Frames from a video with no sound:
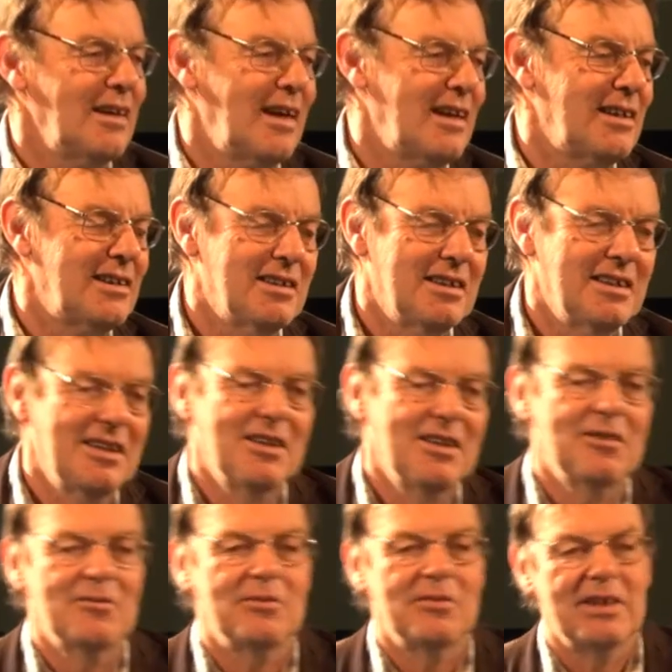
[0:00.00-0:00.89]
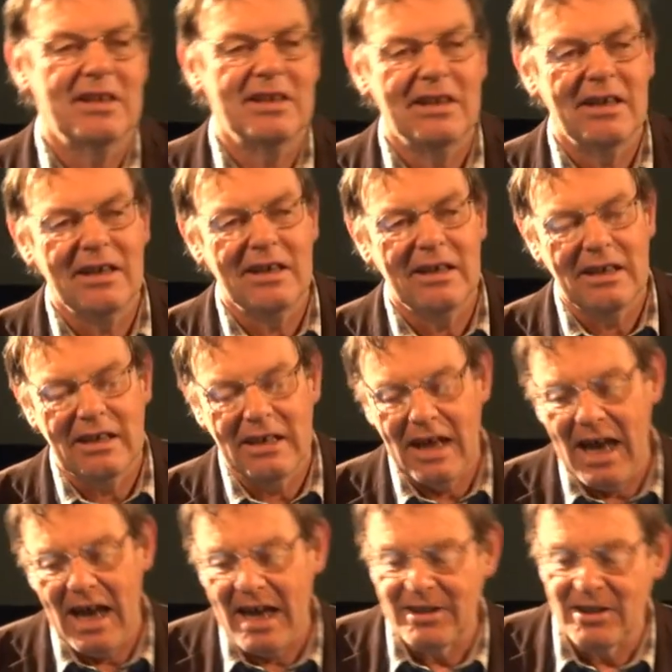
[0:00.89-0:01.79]
And,
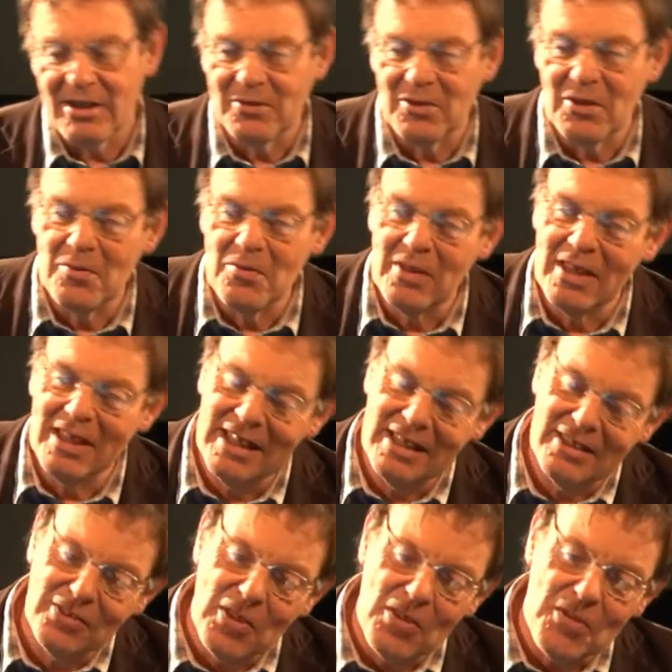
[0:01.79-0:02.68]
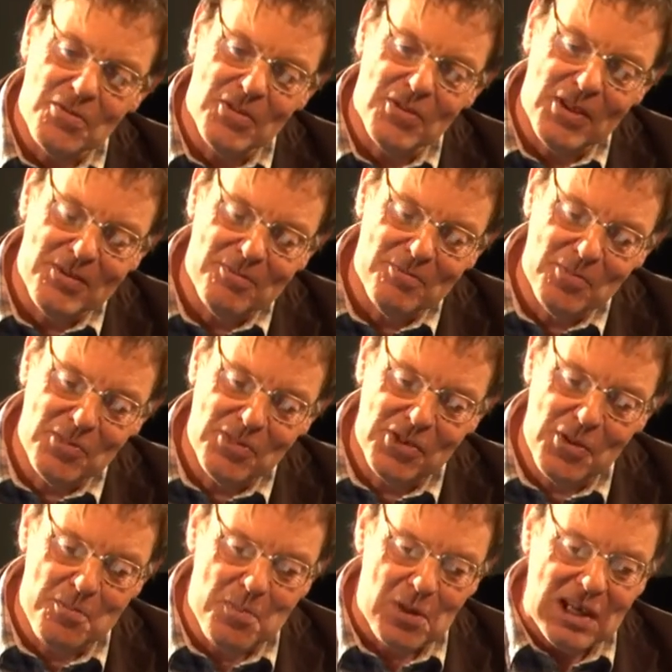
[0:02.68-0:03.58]
and the, the, the,
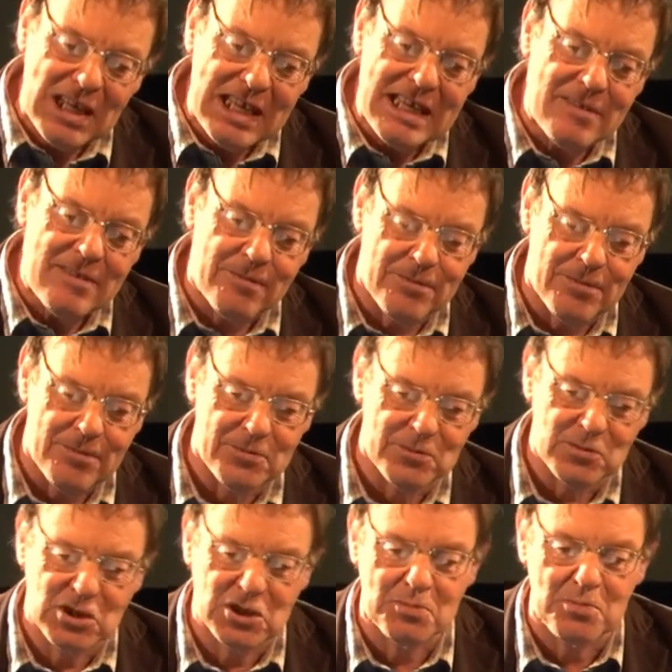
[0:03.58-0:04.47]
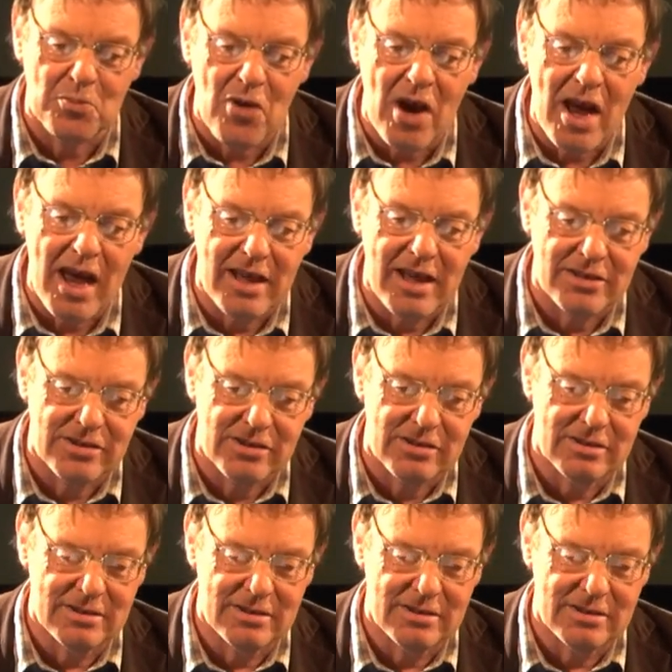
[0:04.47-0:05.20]
the belief spread,